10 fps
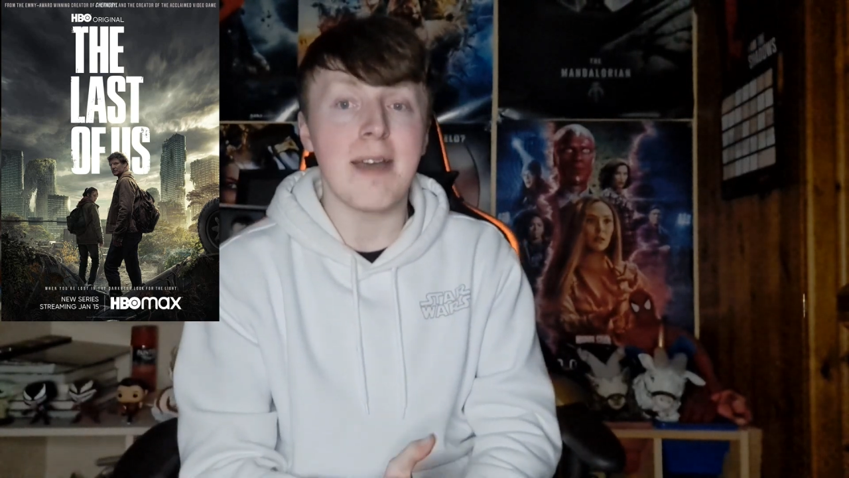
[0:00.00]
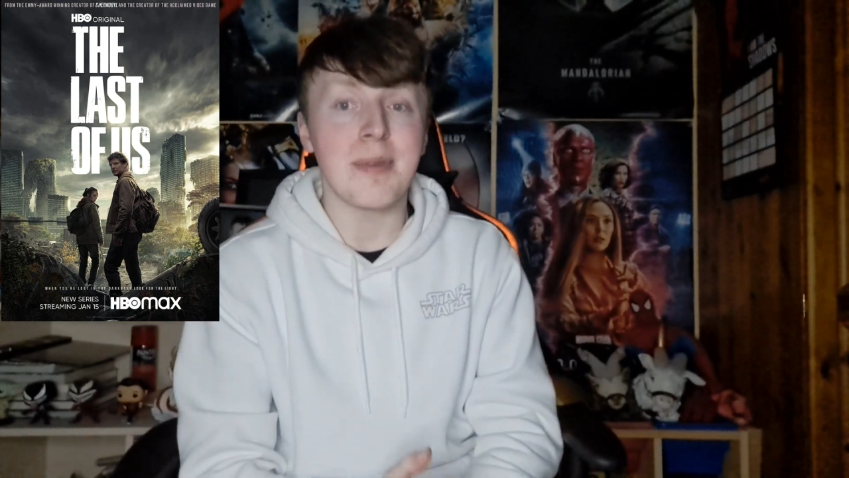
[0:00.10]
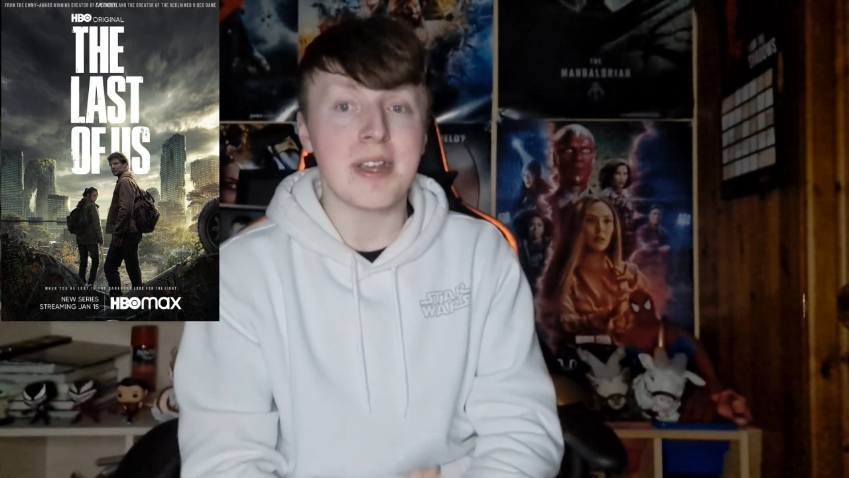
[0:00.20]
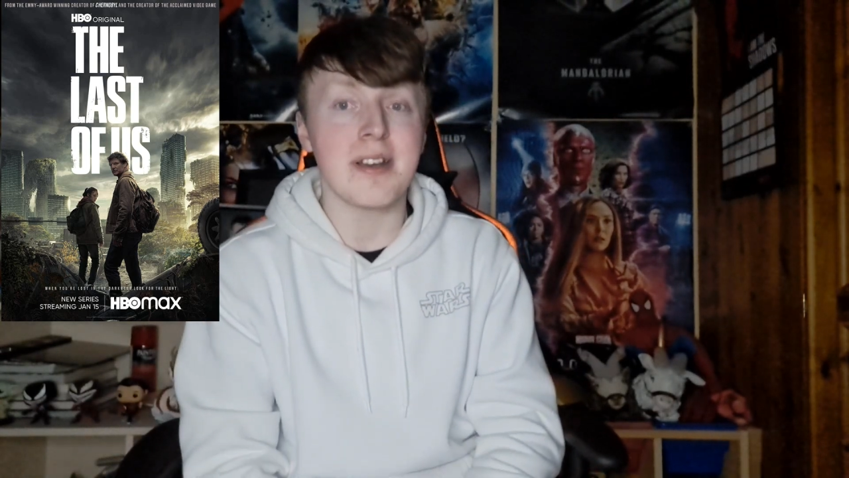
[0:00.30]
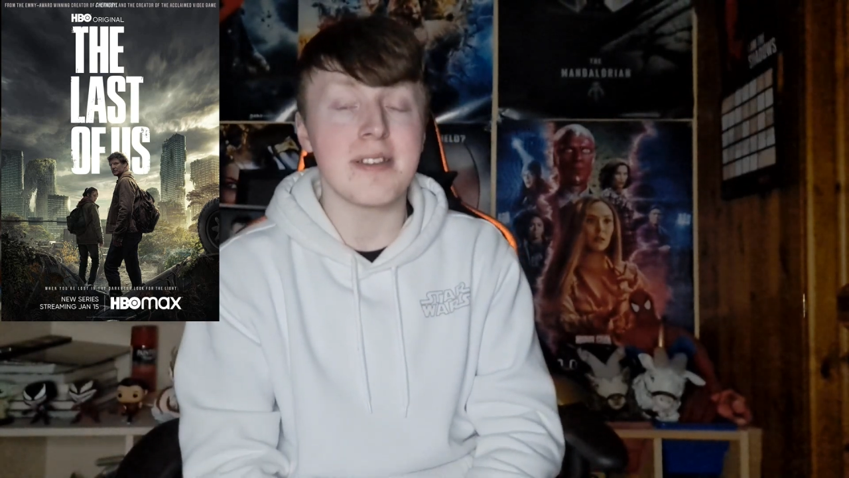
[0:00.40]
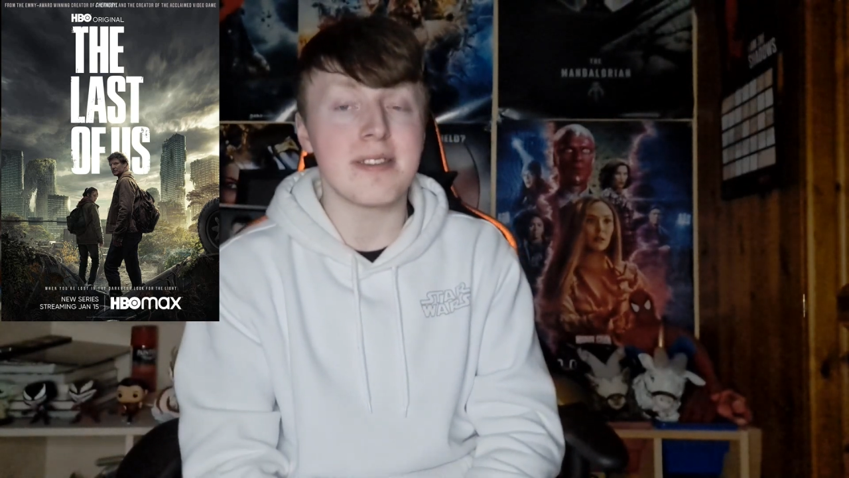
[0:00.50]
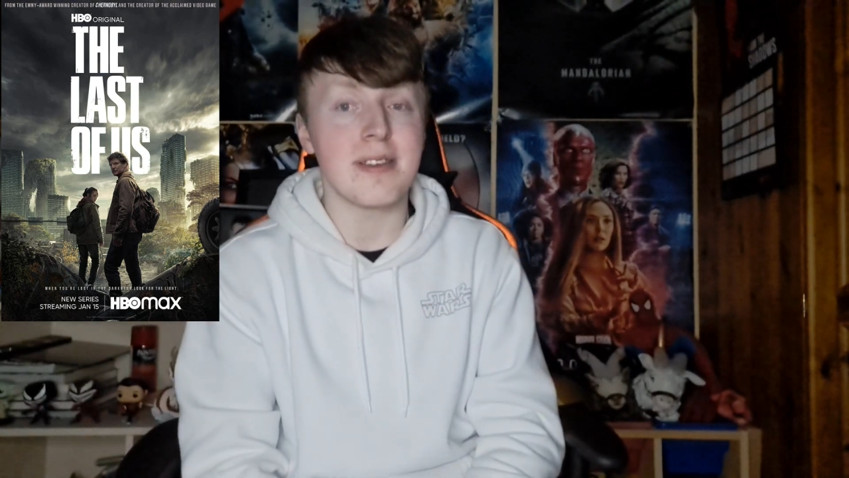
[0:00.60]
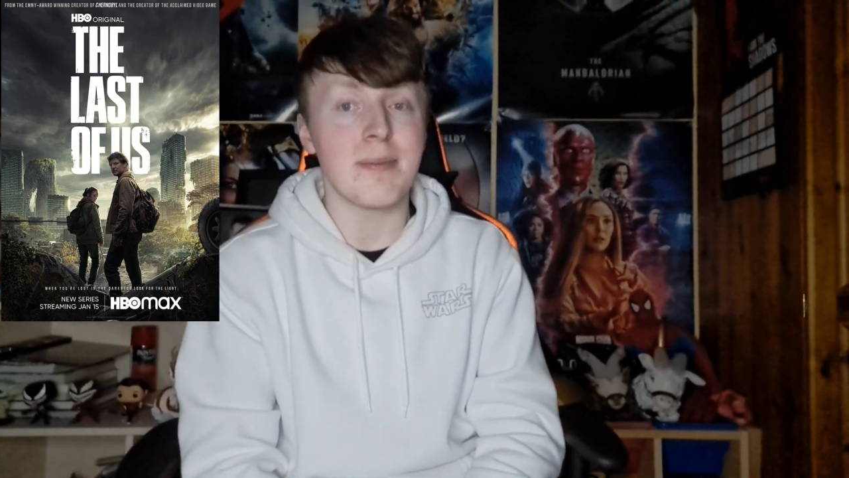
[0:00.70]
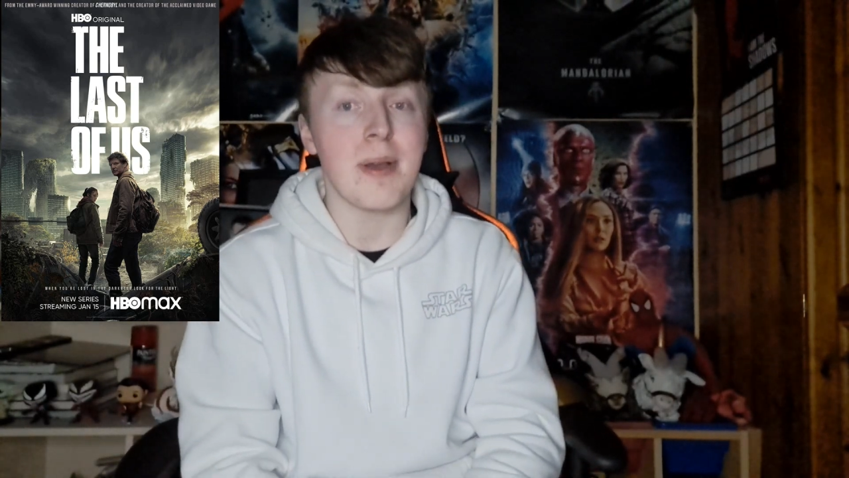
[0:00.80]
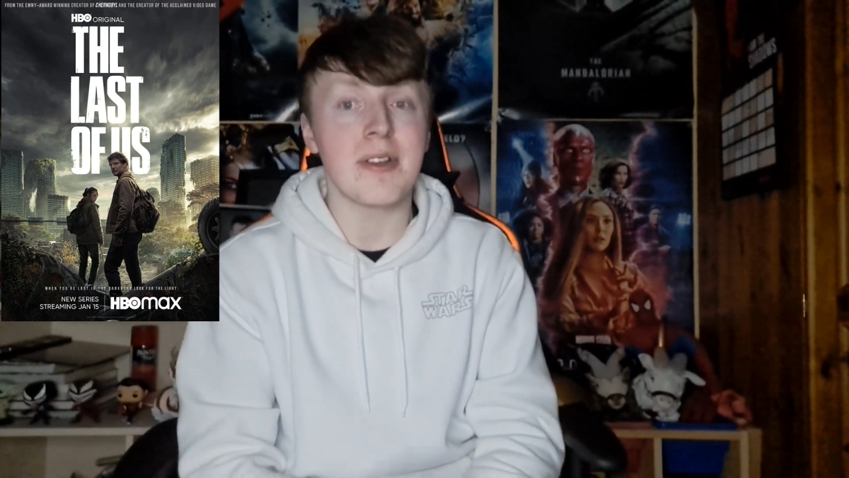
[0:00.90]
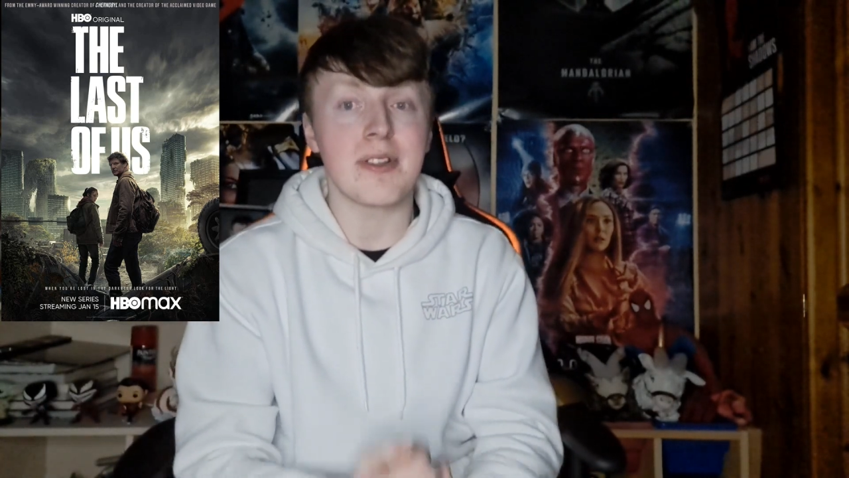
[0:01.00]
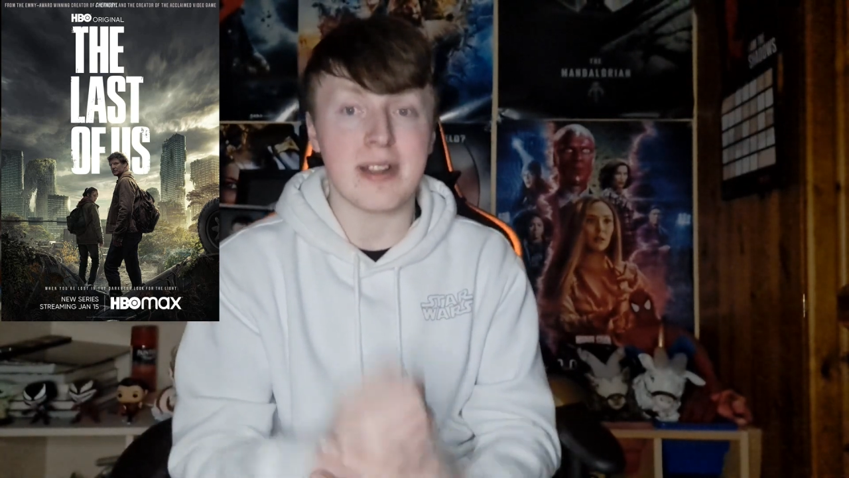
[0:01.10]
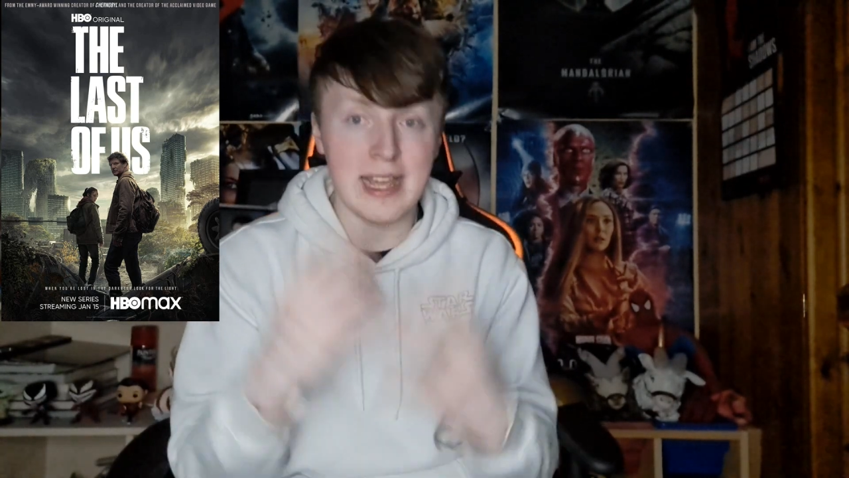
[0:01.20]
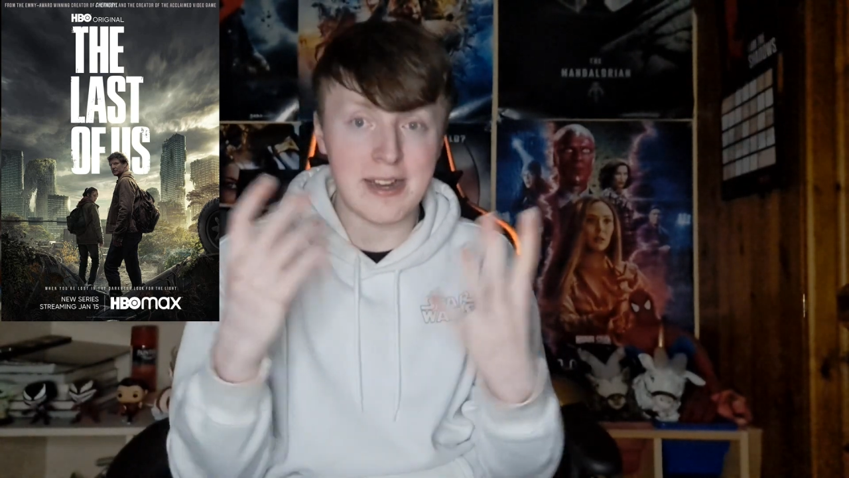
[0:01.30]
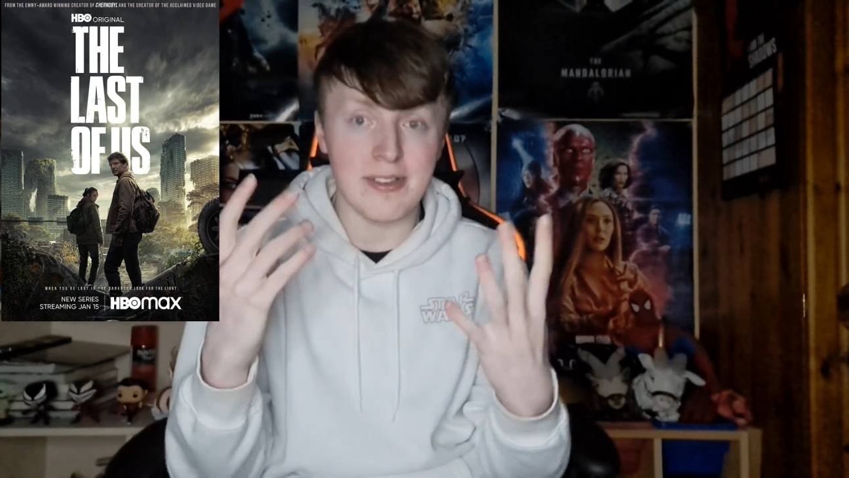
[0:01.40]
Because you probably know the
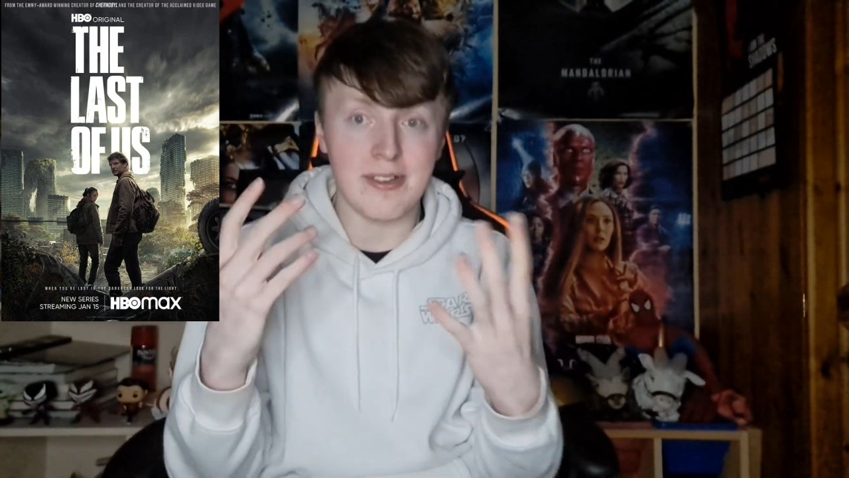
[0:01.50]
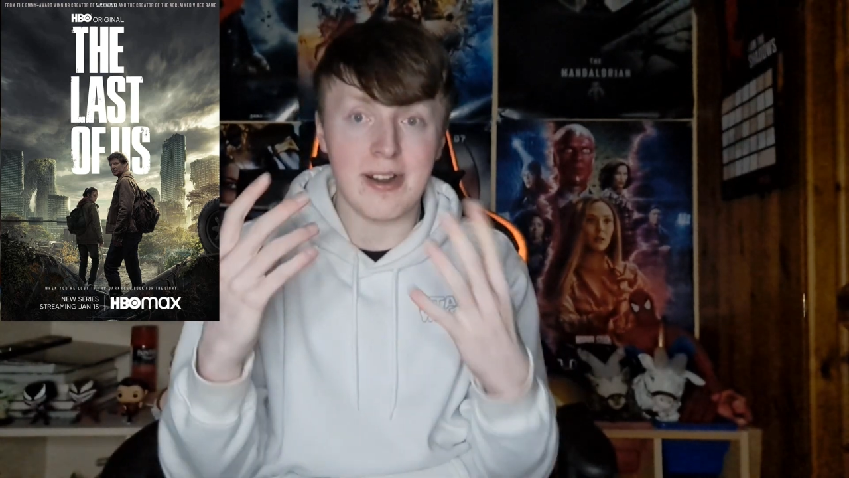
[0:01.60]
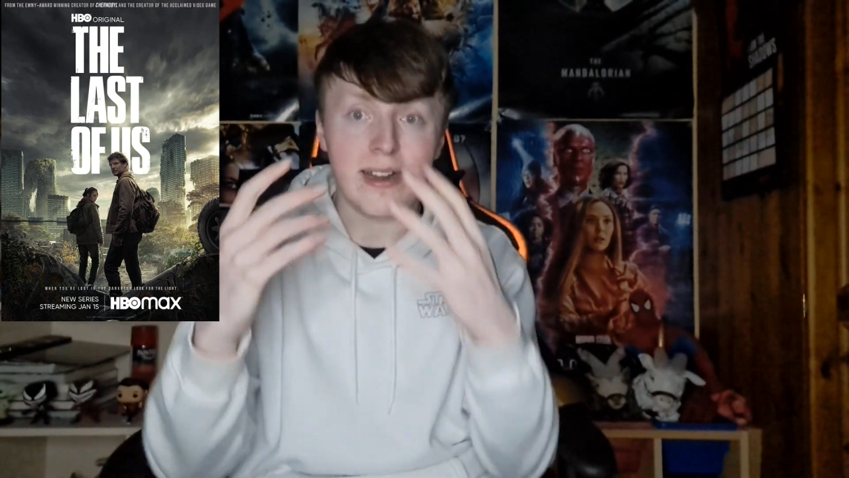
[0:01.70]
Clickers